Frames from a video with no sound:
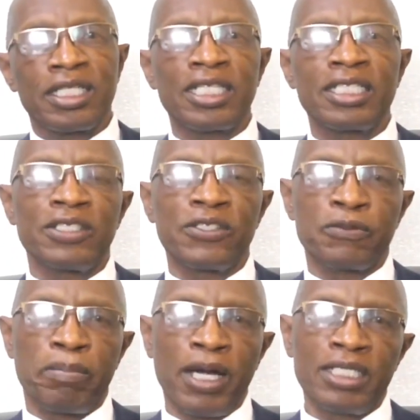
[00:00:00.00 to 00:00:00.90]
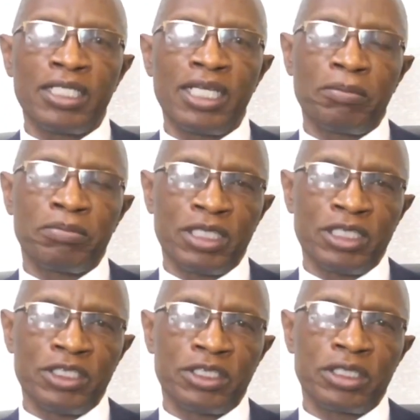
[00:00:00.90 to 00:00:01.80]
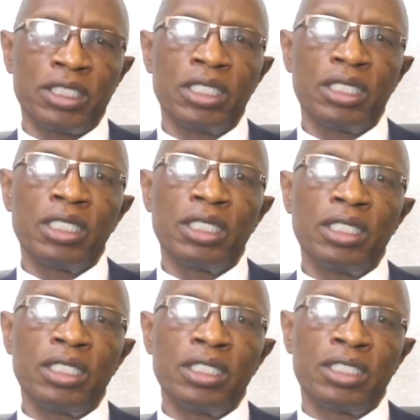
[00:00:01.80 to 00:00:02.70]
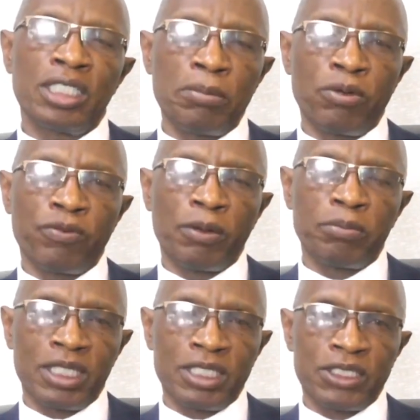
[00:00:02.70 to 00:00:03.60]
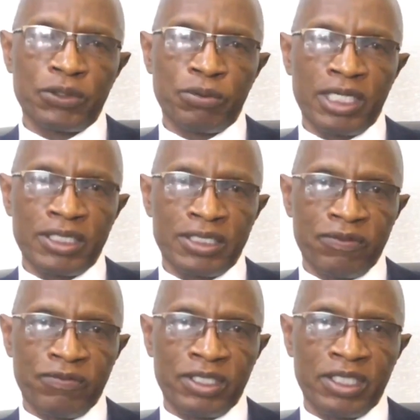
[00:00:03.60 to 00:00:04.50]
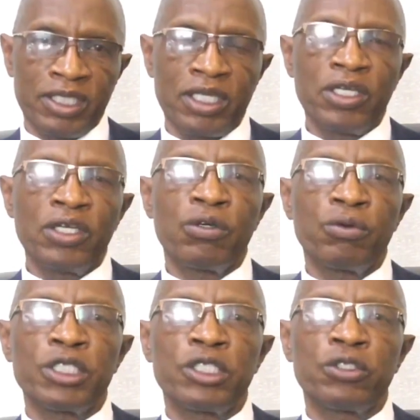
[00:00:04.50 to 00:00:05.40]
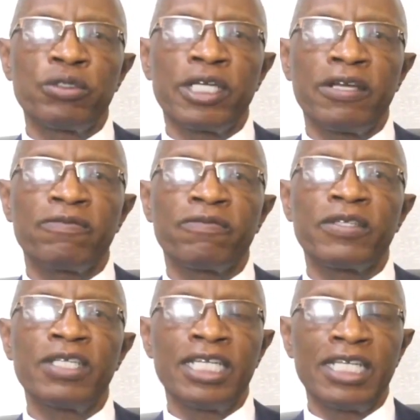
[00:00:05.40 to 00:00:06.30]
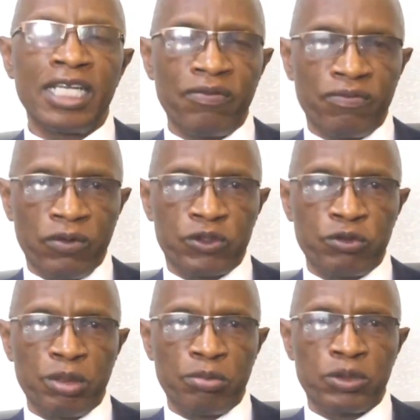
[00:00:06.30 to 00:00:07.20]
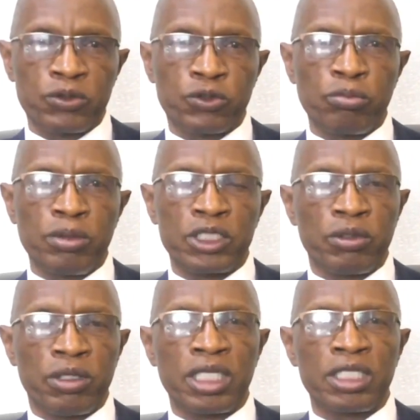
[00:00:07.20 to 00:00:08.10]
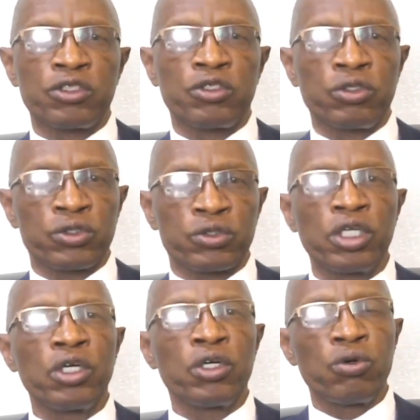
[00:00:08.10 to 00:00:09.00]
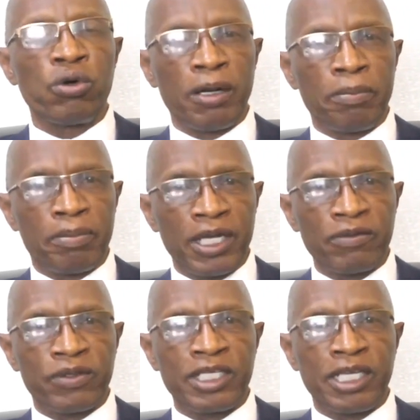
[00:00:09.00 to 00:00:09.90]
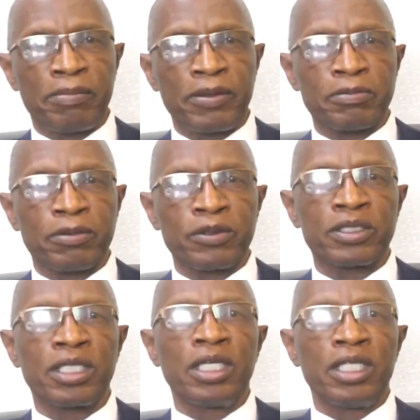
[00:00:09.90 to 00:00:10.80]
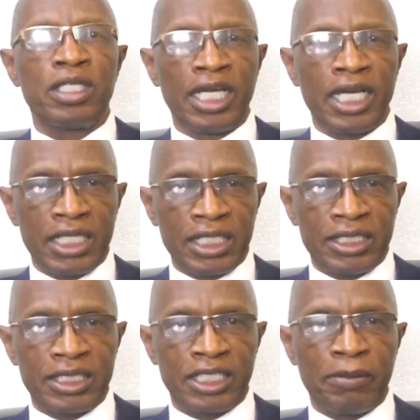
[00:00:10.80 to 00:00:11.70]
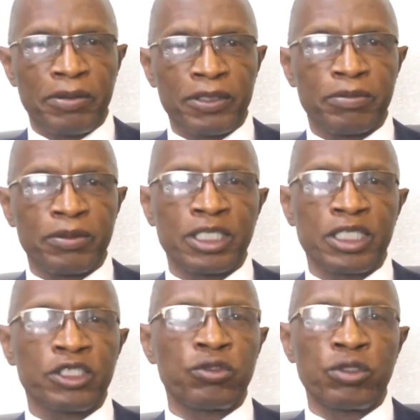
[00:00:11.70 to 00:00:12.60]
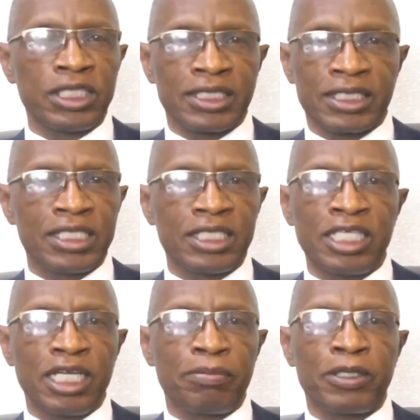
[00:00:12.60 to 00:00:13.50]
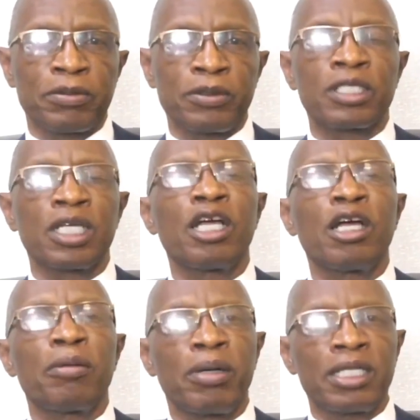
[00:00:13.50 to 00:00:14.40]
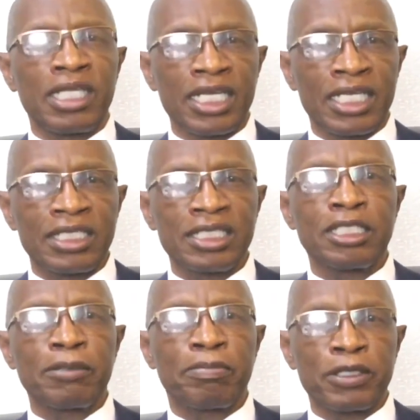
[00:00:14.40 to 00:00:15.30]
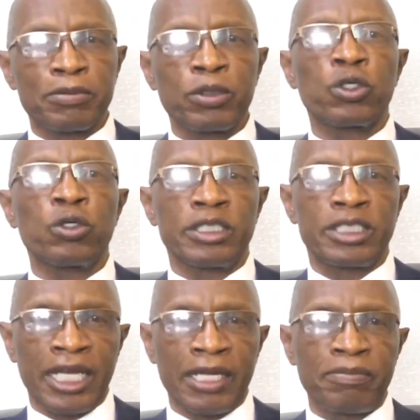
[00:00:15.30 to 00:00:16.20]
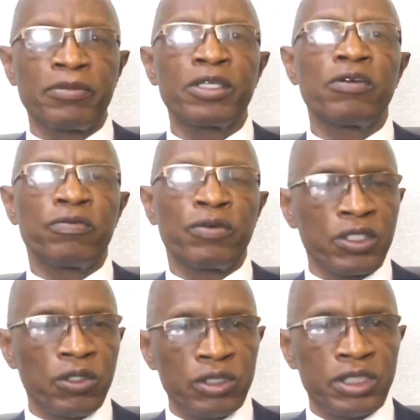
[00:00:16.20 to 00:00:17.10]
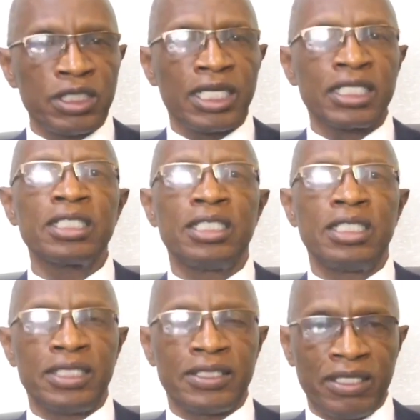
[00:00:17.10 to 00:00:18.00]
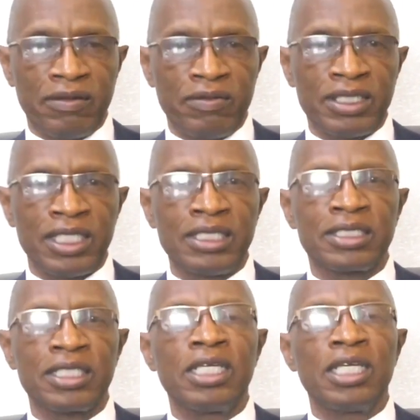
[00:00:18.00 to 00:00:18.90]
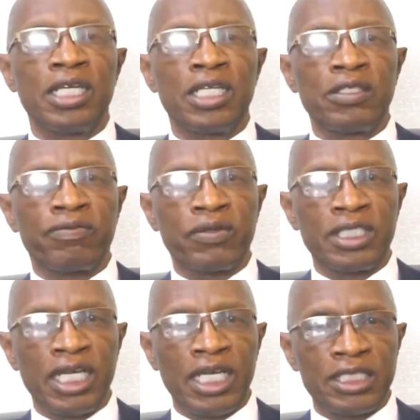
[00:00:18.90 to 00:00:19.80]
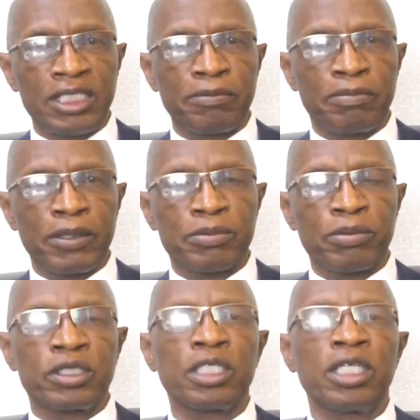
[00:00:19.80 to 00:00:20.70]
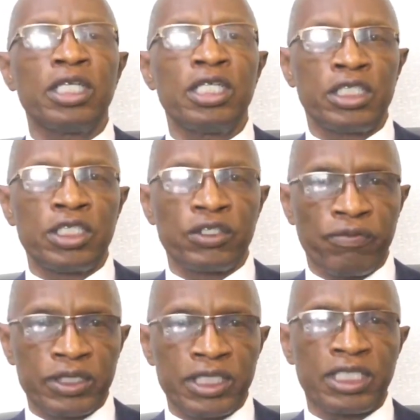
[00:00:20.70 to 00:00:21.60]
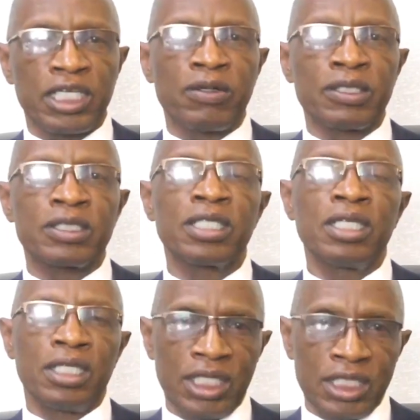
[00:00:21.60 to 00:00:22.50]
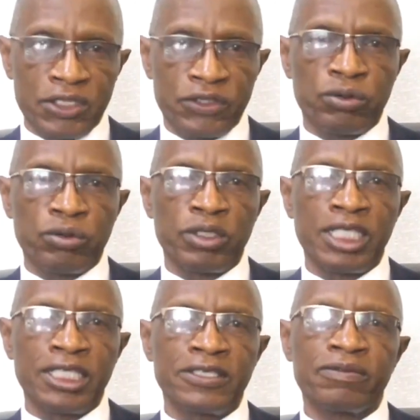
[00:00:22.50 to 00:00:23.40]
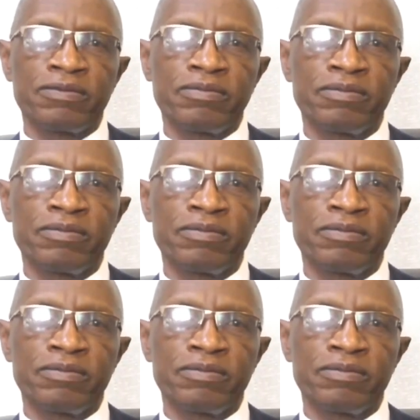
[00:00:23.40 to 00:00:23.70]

that despite the upsurge in the number of applications we are receiving, we do have enough consumables to make sure that those who are applying for their passports, they are getting their passports and not just getting their passports, but they are getting the passports on time. For the ordinary, it is seven days and for the agent passport, it is 48 hours, that is two days.